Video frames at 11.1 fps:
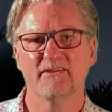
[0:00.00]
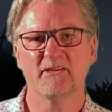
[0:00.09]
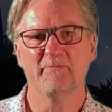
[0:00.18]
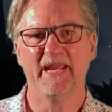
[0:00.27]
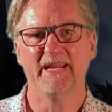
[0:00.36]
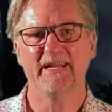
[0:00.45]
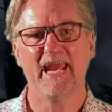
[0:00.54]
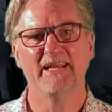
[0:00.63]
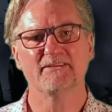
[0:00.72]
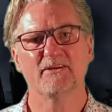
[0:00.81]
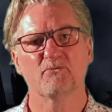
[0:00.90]
the men
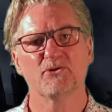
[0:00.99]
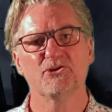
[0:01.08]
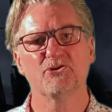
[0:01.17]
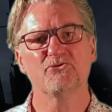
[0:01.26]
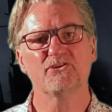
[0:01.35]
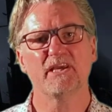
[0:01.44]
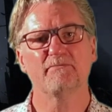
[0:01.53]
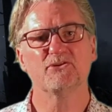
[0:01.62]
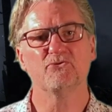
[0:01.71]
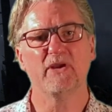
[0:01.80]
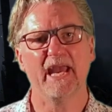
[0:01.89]
and reduced them
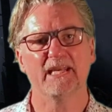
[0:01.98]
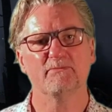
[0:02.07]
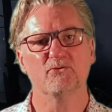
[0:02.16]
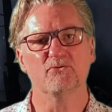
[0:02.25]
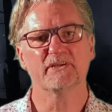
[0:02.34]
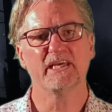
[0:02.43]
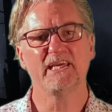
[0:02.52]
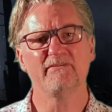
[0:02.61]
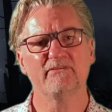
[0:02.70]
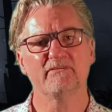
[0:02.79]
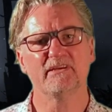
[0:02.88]
to animals,
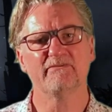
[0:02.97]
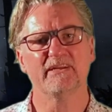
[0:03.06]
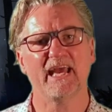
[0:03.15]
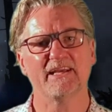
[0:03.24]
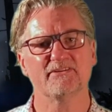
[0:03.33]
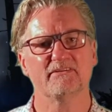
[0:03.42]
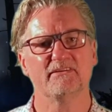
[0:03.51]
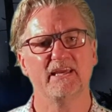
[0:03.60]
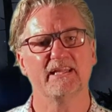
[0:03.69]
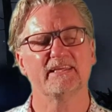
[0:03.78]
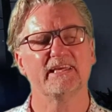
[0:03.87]
even if it hasn't
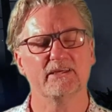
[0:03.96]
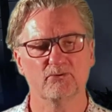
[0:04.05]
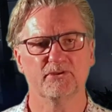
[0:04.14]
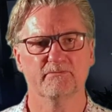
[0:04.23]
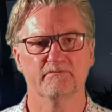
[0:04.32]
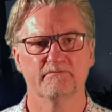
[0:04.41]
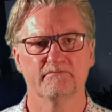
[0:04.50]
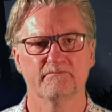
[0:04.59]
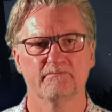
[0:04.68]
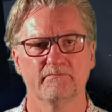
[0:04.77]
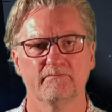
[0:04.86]
yet killed them.
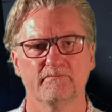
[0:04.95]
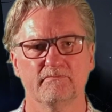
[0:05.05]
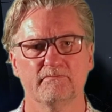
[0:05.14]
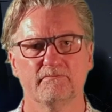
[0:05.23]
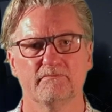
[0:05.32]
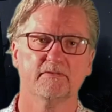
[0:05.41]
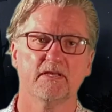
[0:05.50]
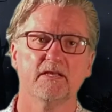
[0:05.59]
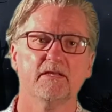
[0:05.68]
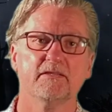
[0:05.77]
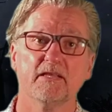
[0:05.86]

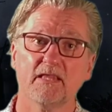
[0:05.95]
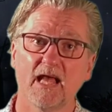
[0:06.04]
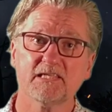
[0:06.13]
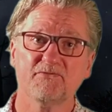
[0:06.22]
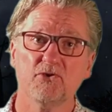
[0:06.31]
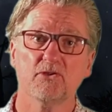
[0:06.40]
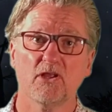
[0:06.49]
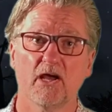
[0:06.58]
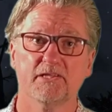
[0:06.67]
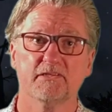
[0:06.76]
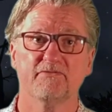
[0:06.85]
The last few
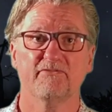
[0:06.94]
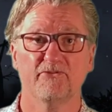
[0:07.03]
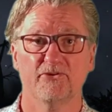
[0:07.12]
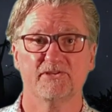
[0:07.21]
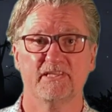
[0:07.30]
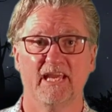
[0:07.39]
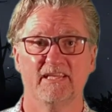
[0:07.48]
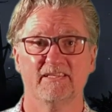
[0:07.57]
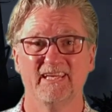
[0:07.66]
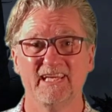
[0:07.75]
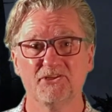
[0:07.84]
lines of the first
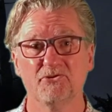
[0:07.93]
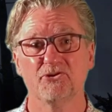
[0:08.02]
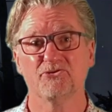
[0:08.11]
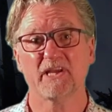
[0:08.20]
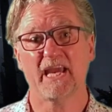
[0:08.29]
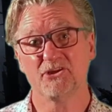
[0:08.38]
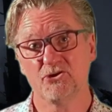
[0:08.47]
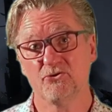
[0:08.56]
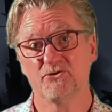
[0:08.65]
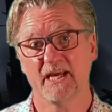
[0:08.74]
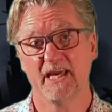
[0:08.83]
stanza introduce a
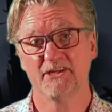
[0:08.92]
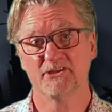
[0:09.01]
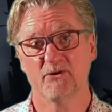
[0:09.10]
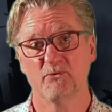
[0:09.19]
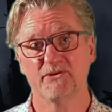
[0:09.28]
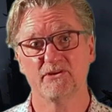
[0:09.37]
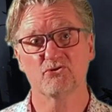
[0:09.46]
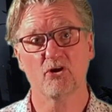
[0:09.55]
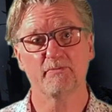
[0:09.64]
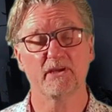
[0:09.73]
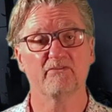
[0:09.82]
new danger with the
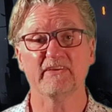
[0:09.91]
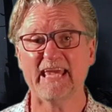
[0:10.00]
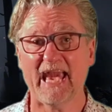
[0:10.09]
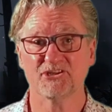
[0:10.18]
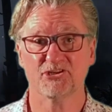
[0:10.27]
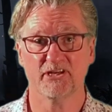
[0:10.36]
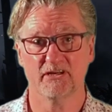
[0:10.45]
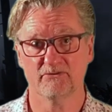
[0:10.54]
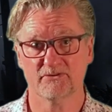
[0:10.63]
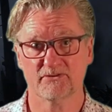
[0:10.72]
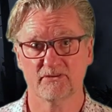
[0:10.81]
dropping of gas
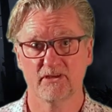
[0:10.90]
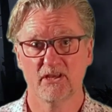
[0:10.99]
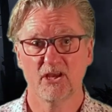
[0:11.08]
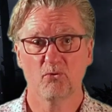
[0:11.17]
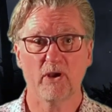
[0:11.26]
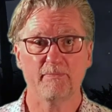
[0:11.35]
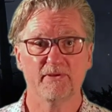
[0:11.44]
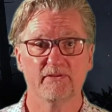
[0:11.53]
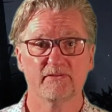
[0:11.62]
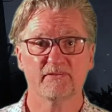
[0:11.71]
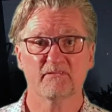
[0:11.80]
shells,
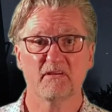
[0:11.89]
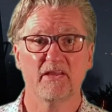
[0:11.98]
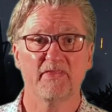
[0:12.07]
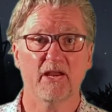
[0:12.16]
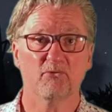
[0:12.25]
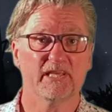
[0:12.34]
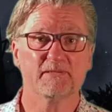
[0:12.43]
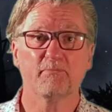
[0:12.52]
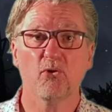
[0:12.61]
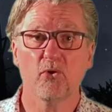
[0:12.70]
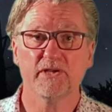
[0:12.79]
weapons that release
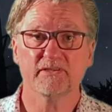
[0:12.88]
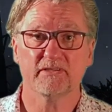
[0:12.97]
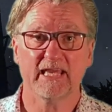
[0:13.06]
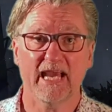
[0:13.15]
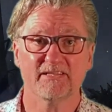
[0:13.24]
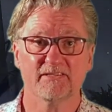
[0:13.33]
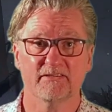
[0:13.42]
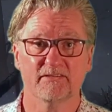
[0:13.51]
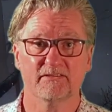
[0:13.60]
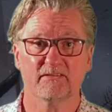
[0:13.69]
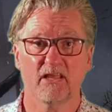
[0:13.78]
poison
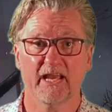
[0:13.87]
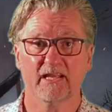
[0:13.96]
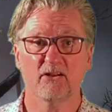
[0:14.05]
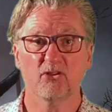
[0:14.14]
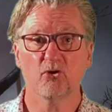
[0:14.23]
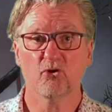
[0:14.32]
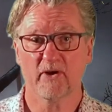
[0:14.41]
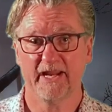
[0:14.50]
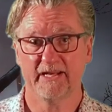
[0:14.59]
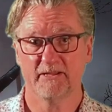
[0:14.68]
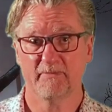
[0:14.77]
gases like
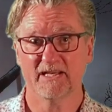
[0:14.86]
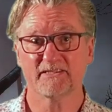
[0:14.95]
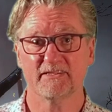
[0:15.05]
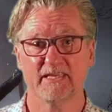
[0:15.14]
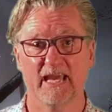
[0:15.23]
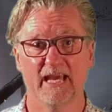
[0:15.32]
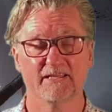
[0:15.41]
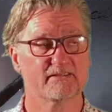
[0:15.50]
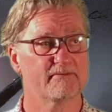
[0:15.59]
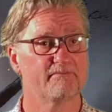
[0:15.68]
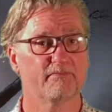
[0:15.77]
chlorine and mustard gas.